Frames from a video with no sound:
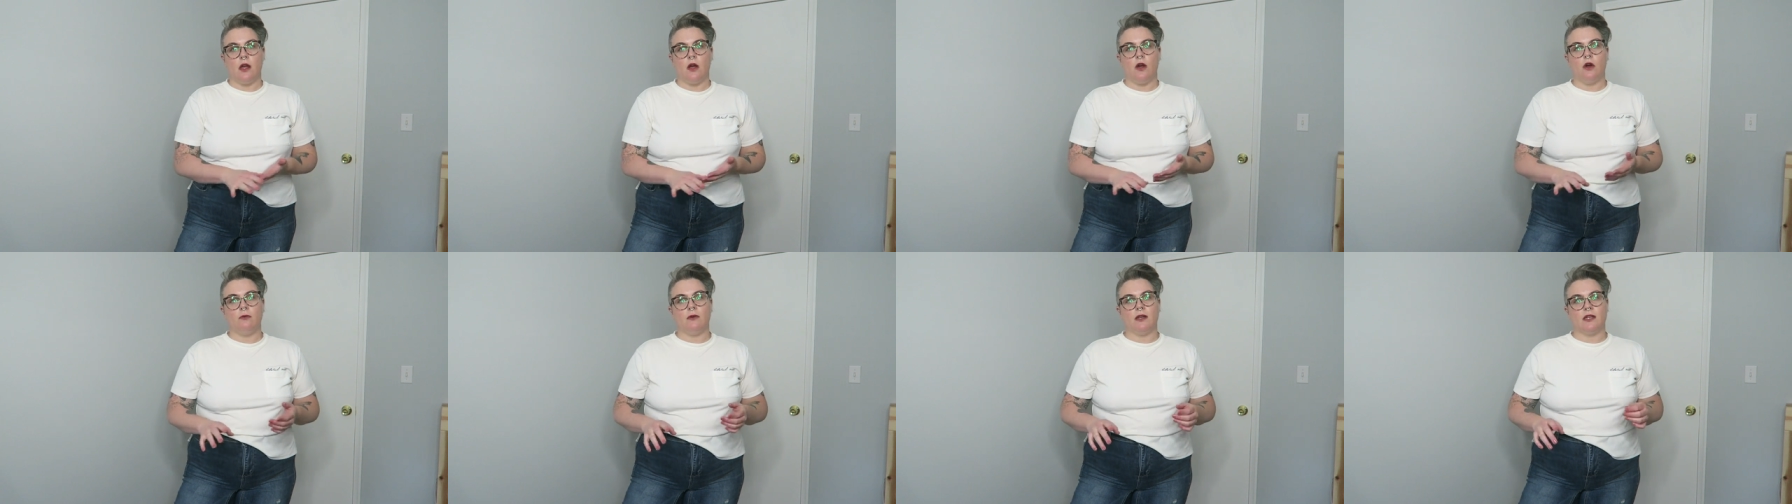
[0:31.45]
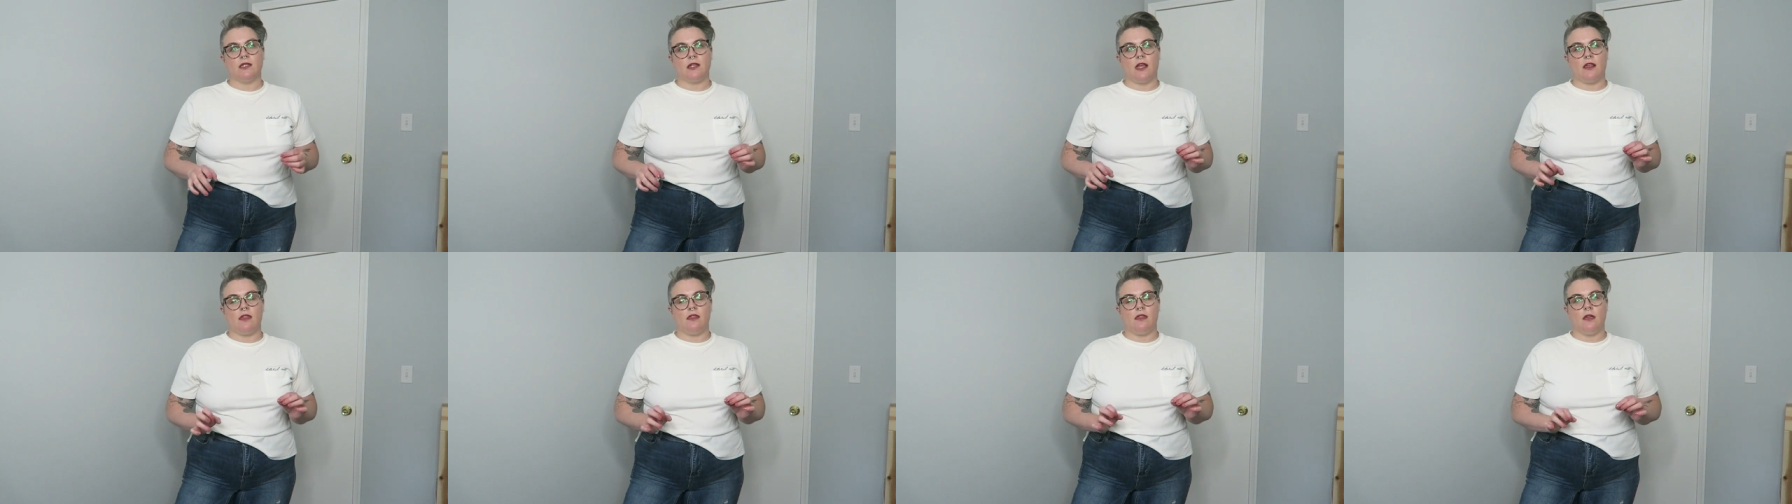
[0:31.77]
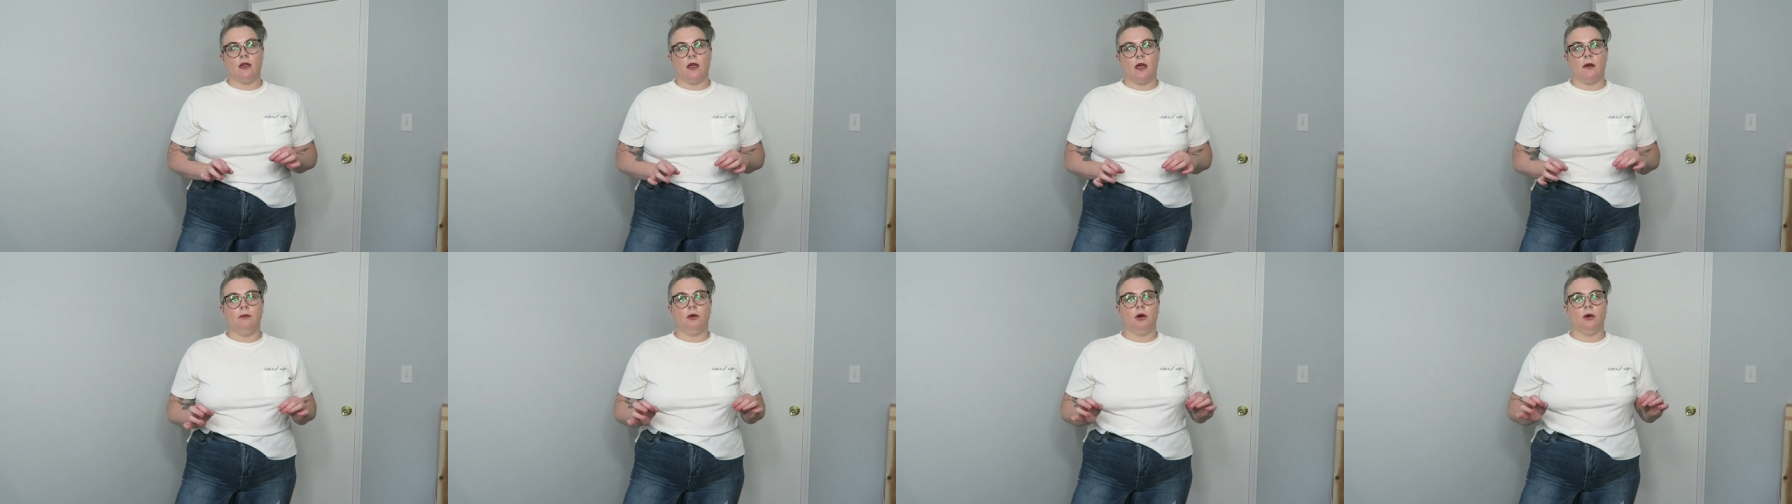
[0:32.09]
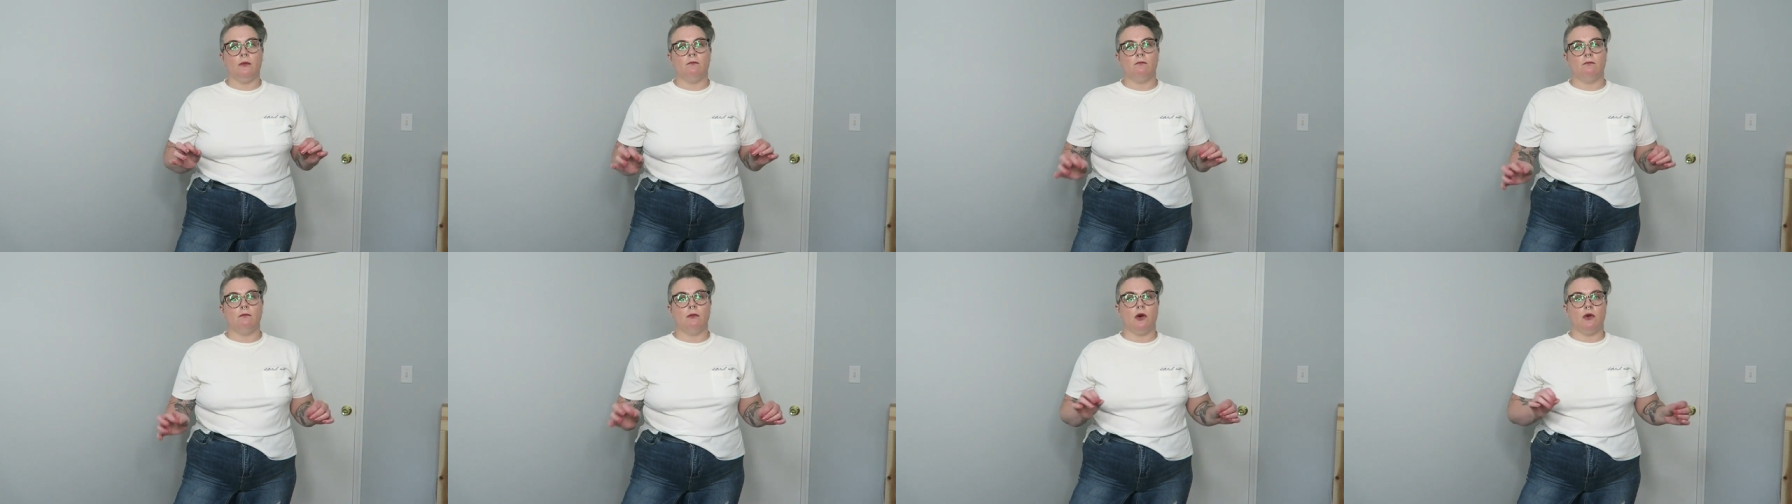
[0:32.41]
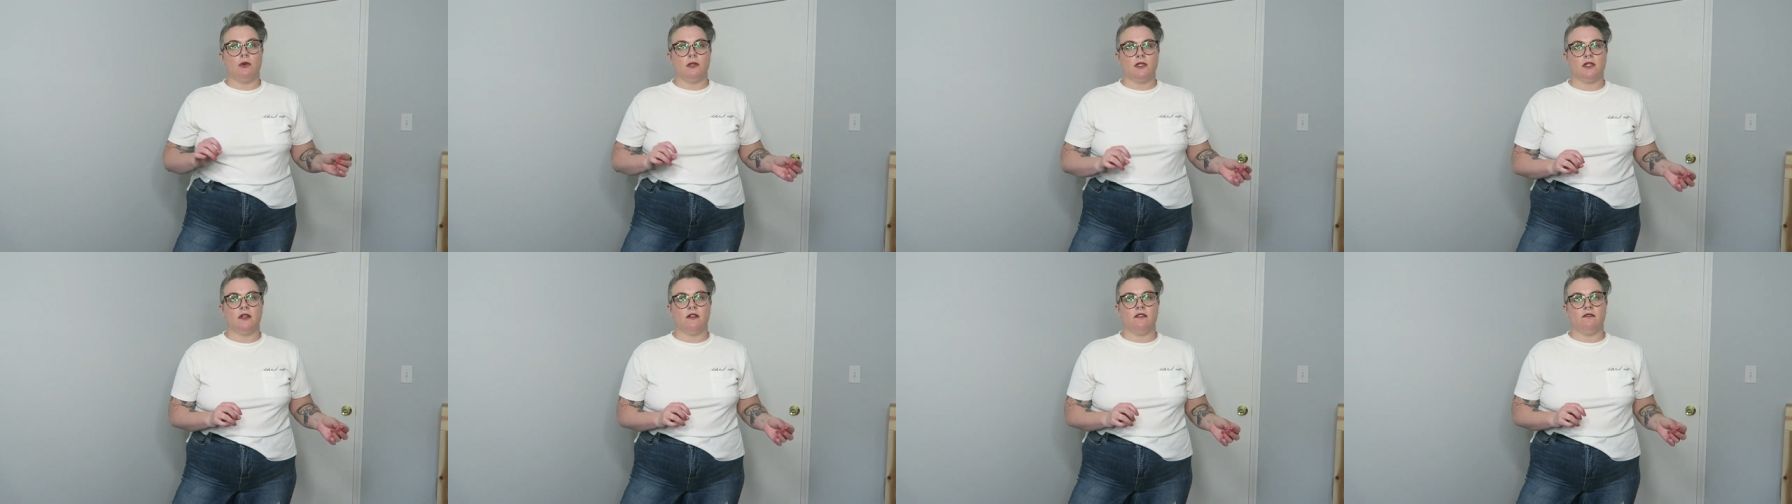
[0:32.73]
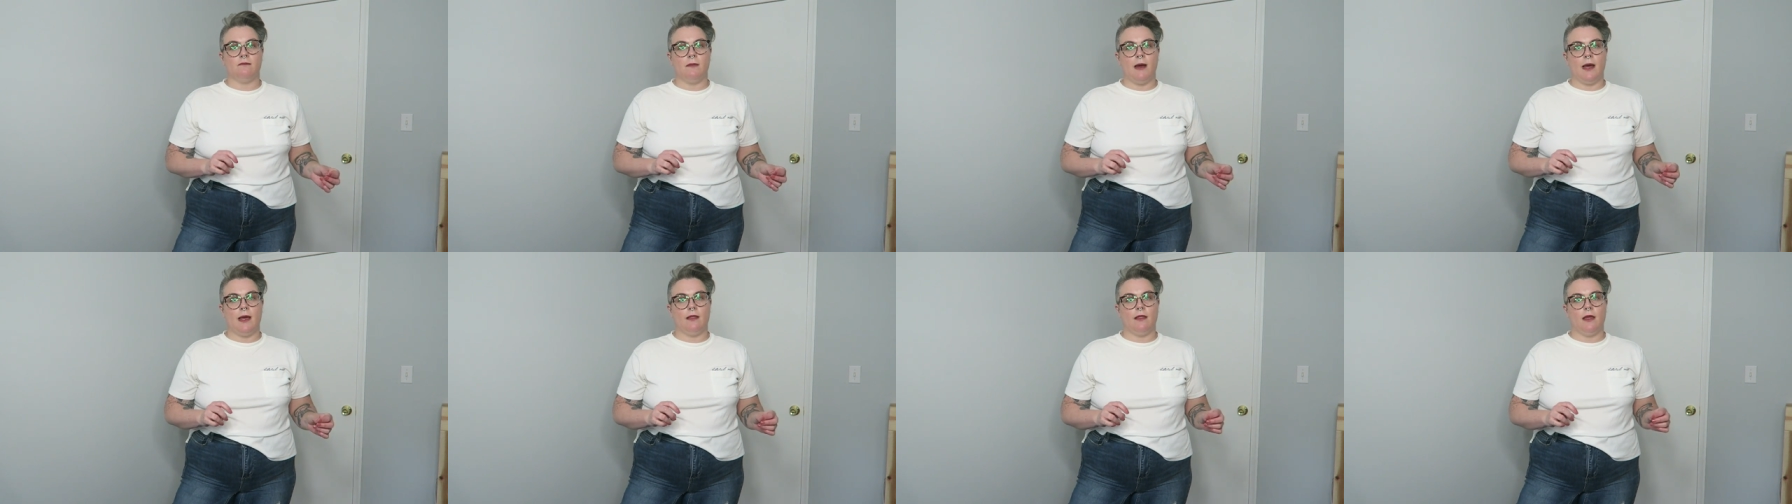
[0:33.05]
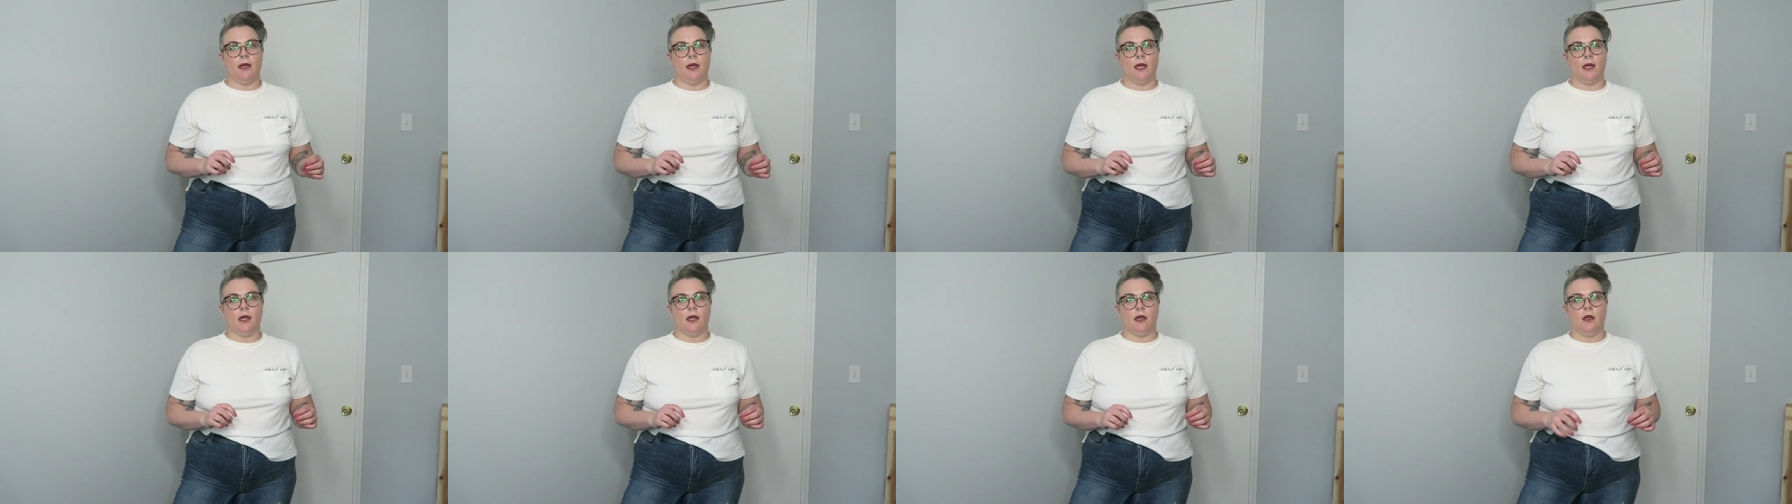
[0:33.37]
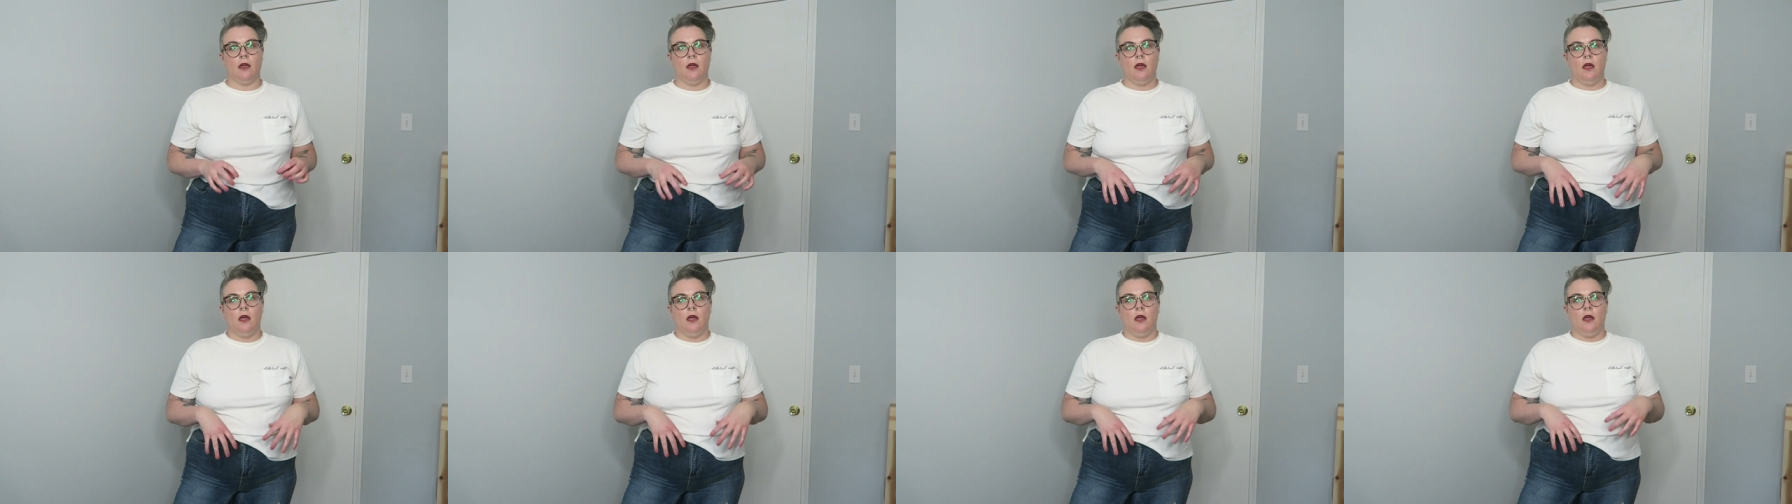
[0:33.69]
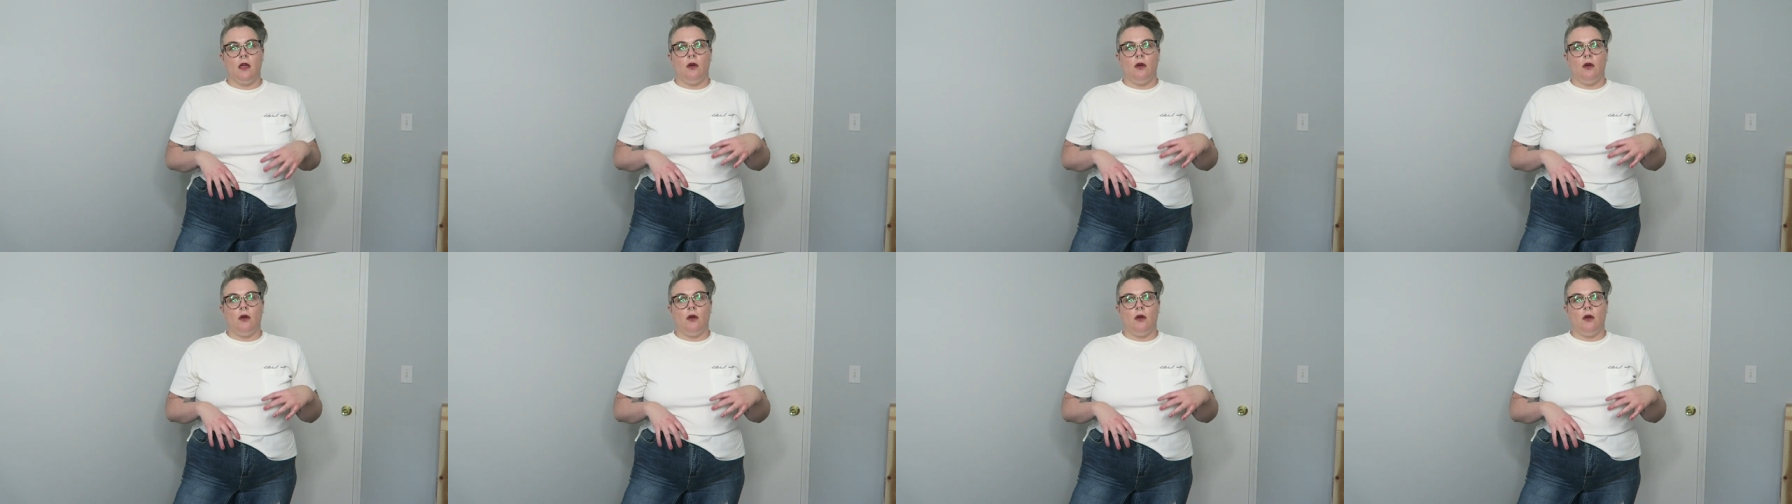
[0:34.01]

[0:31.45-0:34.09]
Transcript: no because I think I put most of my like